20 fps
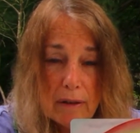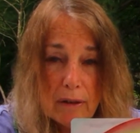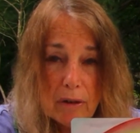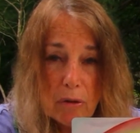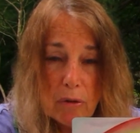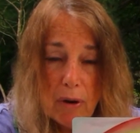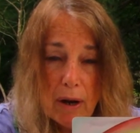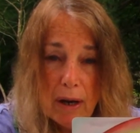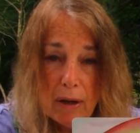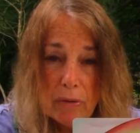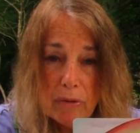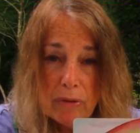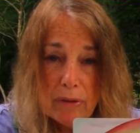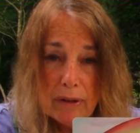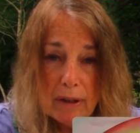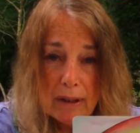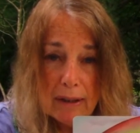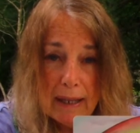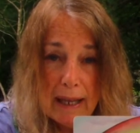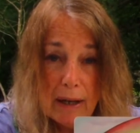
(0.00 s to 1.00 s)
the crowd,
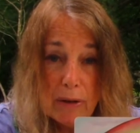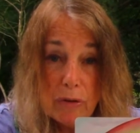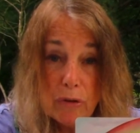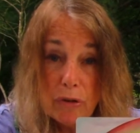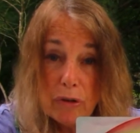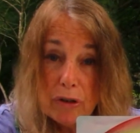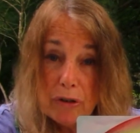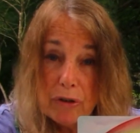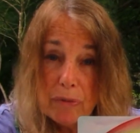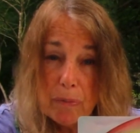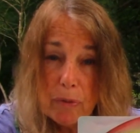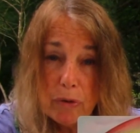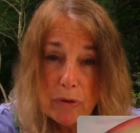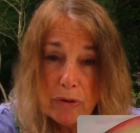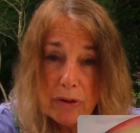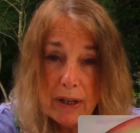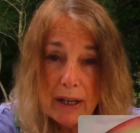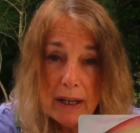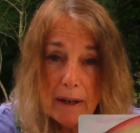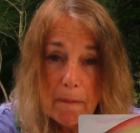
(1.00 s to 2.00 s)
the clouds are
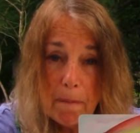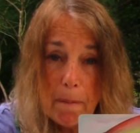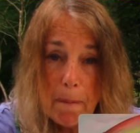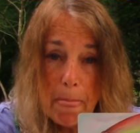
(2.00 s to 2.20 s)
dispersing,